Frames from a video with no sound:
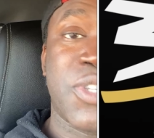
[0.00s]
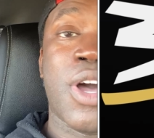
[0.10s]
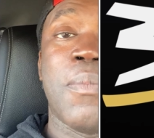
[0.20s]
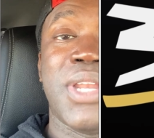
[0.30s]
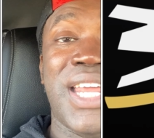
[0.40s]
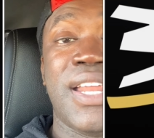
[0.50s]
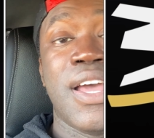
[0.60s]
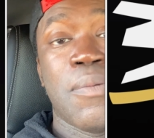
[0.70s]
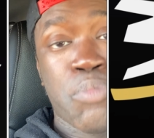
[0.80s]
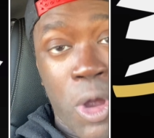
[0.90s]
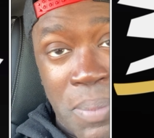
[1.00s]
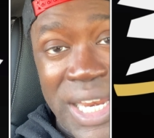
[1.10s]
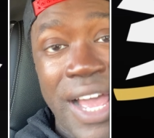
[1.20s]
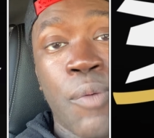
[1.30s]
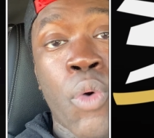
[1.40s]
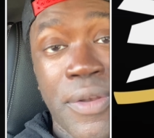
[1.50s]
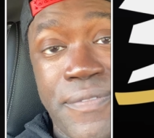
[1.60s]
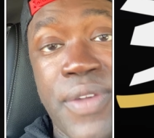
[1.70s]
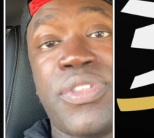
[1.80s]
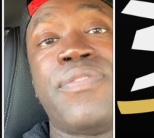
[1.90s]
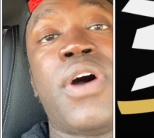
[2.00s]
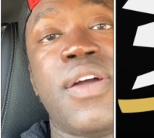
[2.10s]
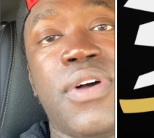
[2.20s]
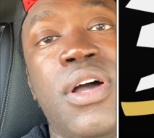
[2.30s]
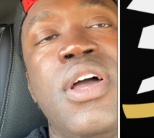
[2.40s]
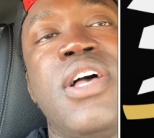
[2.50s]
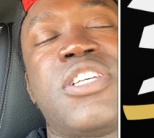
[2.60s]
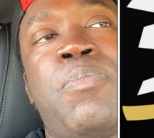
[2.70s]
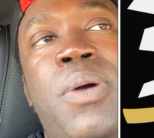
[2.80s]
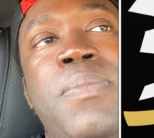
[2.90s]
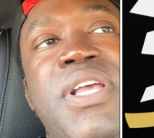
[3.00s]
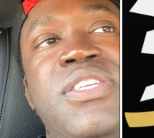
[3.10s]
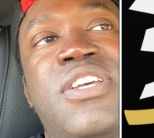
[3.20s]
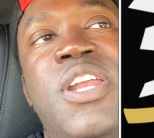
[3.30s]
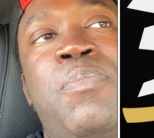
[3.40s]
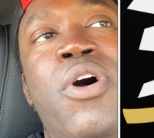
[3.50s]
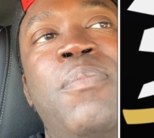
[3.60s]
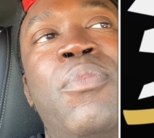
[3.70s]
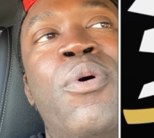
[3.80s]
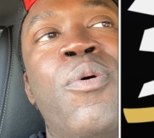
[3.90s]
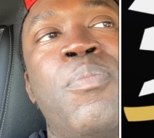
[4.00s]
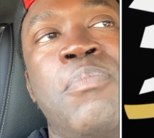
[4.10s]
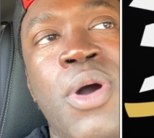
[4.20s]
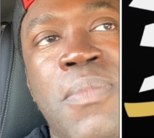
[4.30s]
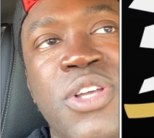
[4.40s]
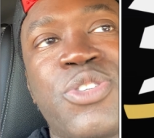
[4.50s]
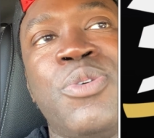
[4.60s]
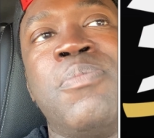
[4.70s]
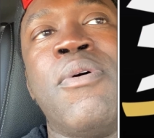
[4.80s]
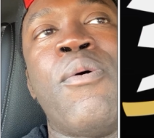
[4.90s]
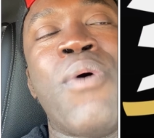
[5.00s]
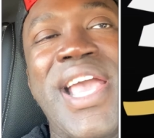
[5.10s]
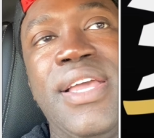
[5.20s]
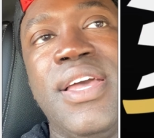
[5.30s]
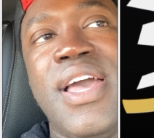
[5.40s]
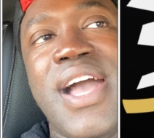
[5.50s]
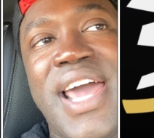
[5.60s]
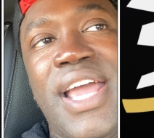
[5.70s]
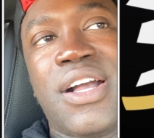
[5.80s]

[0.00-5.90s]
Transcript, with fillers: coming in properly at 155er. So probably means he's going to put on more more muscle, more weight, and then